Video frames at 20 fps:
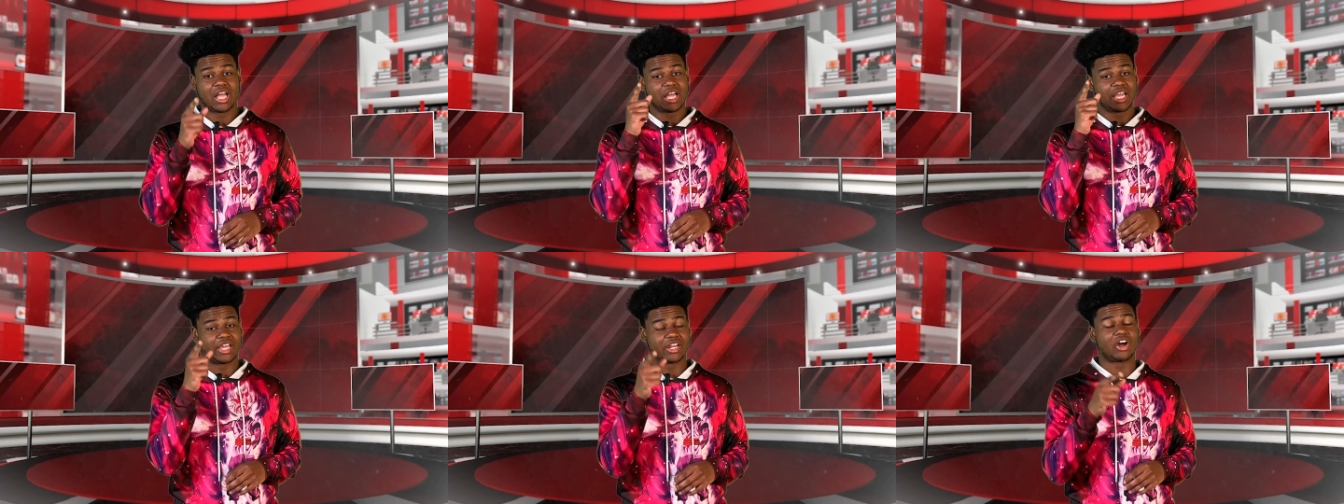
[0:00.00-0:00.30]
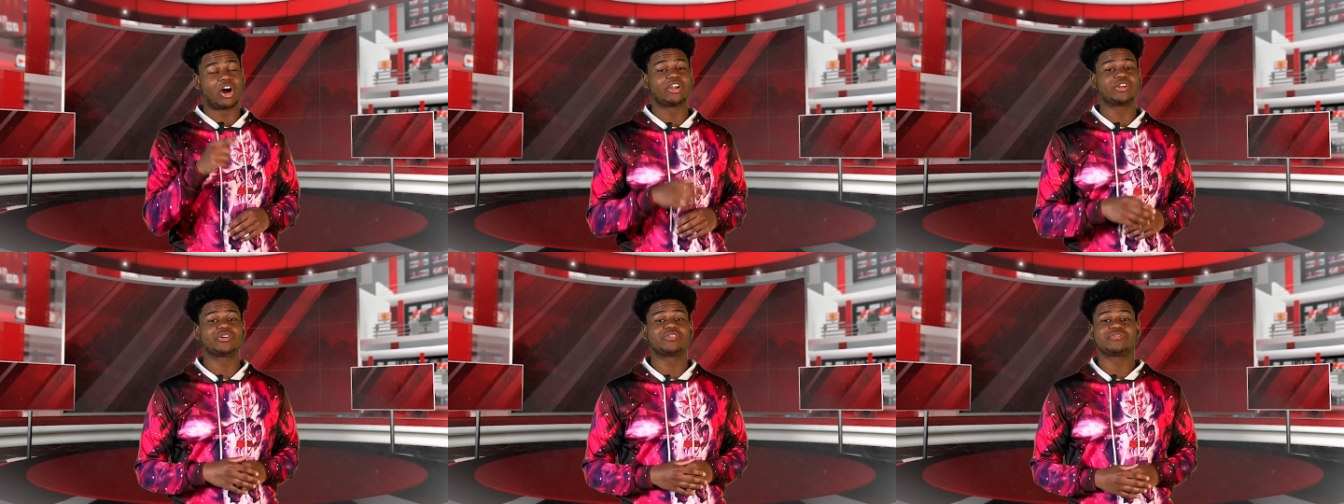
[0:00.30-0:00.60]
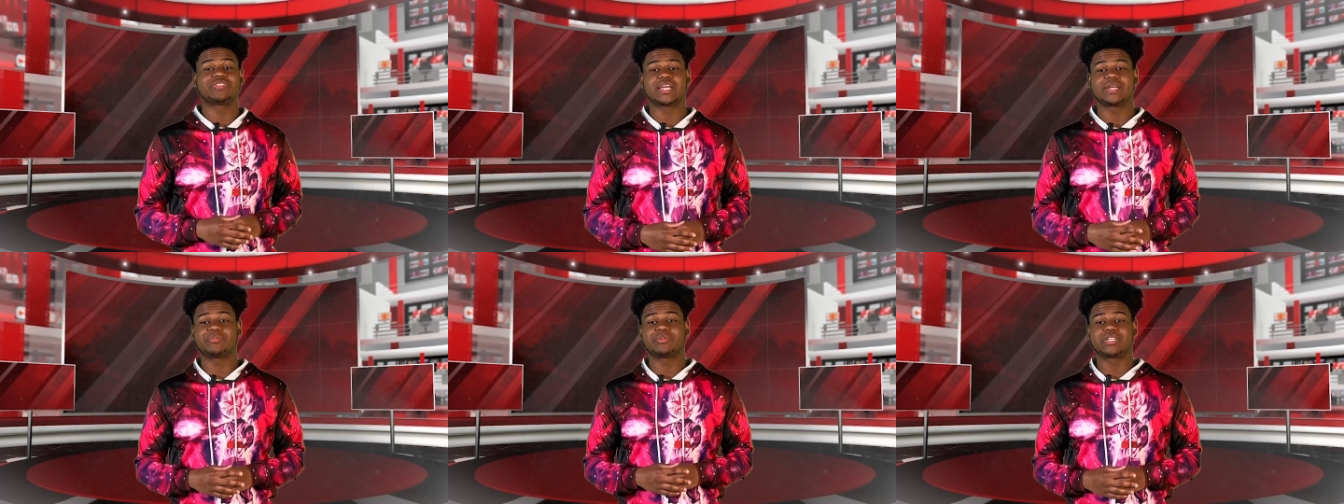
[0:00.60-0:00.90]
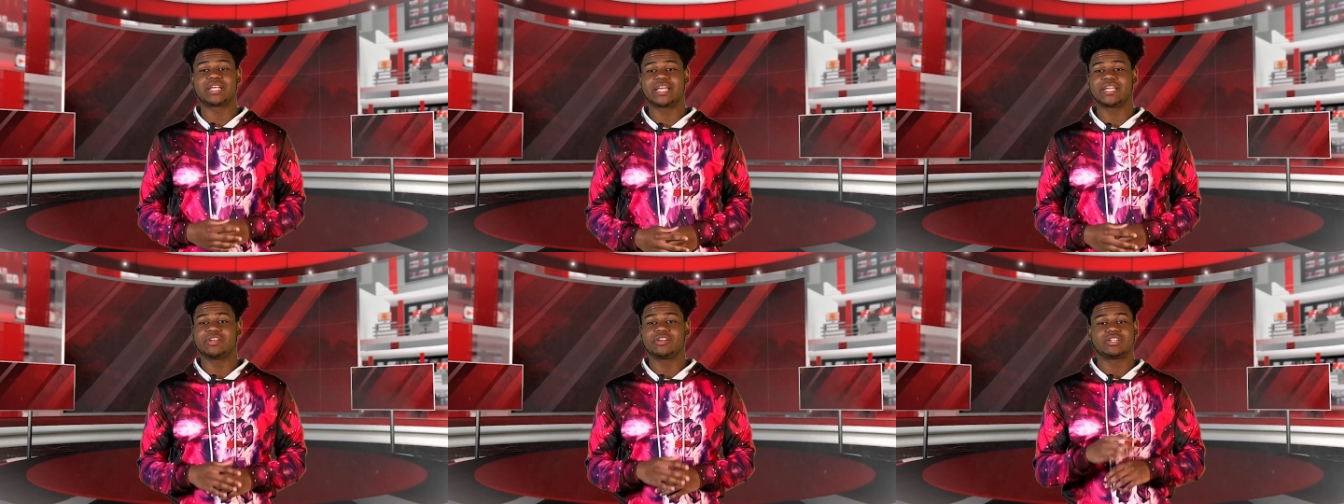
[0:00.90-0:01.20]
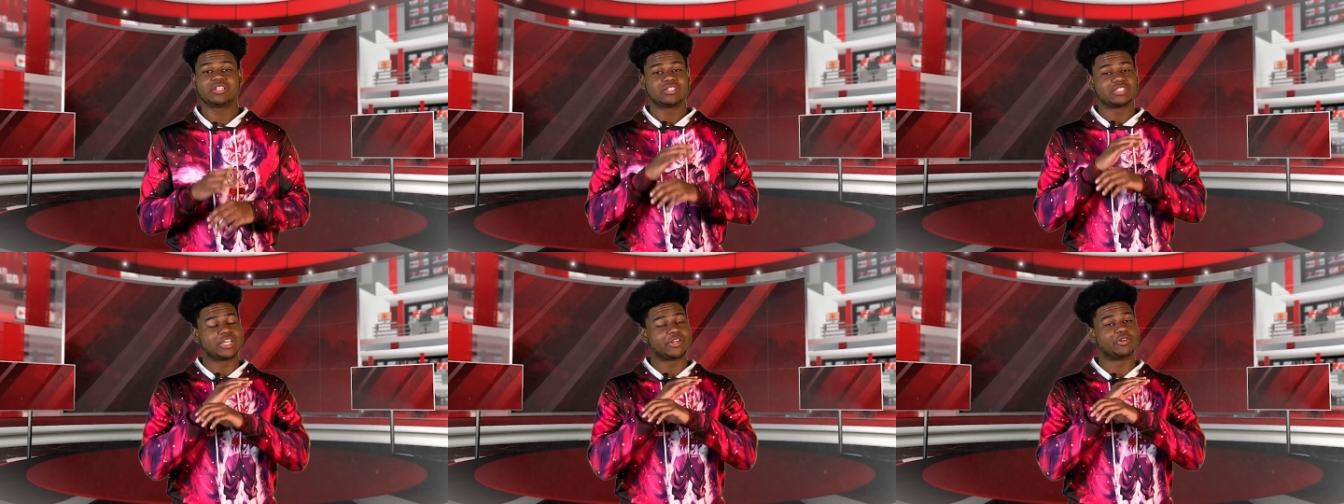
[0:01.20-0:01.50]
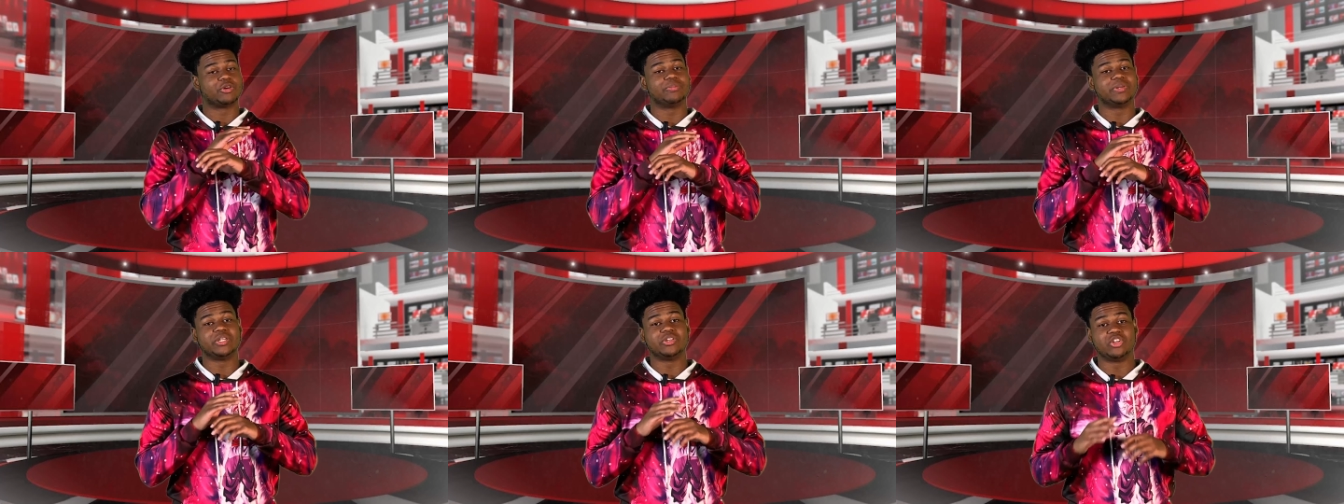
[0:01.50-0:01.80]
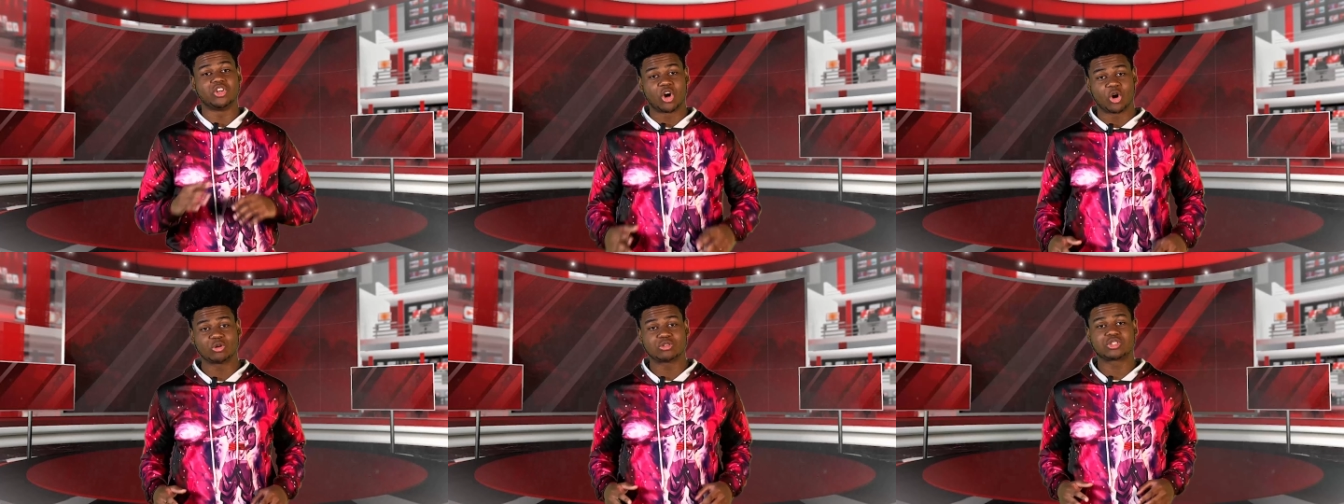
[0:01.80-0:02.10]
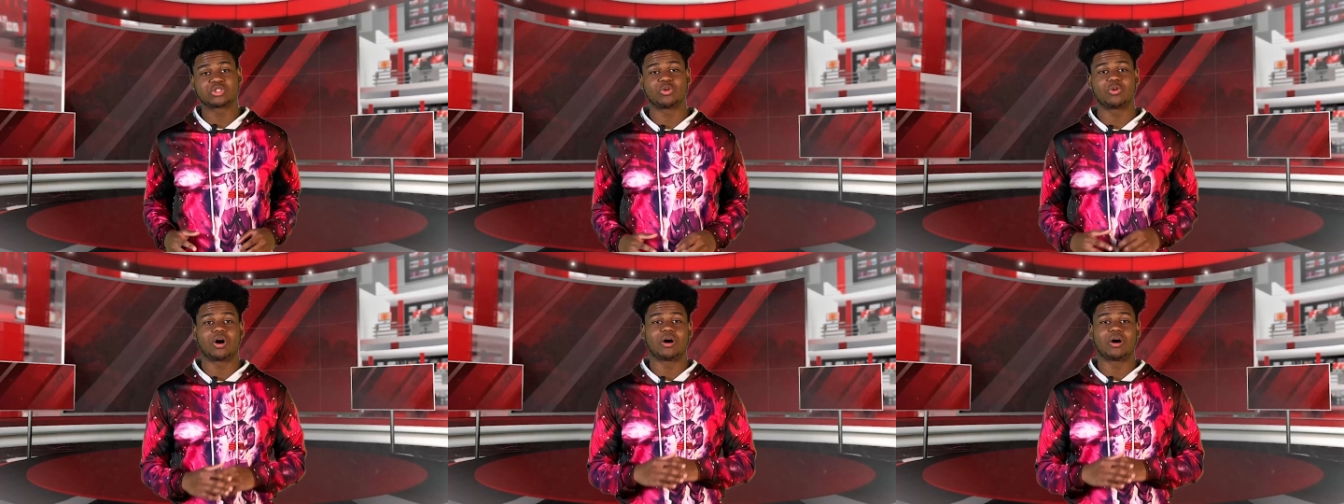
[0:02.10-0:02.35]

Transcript: in honor of Labor Day, there will be no school